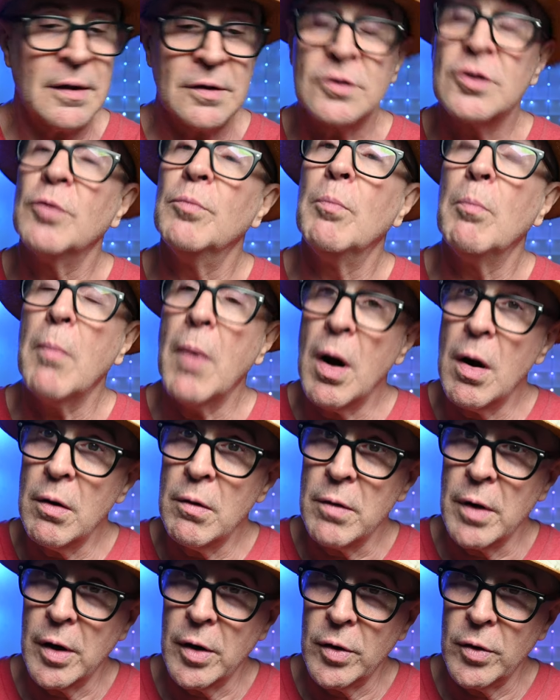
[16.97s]

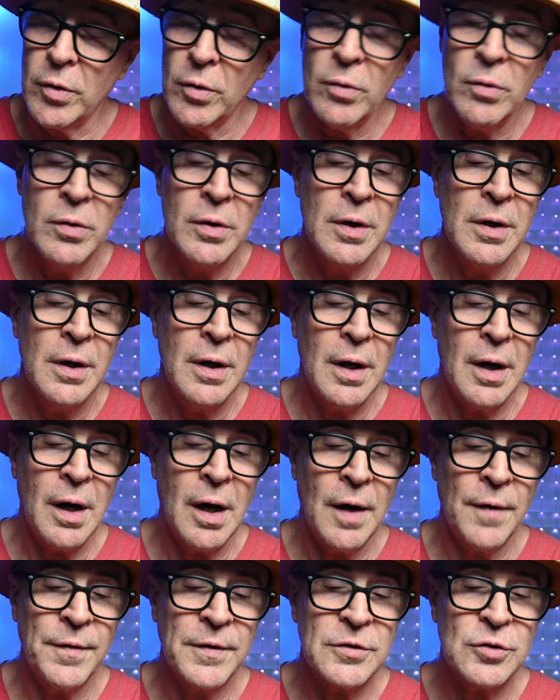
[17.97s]
Tomorrow,
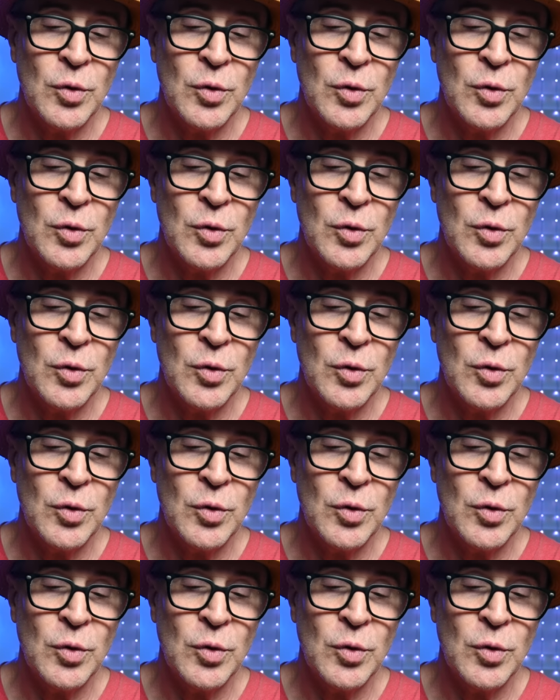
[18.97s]
on the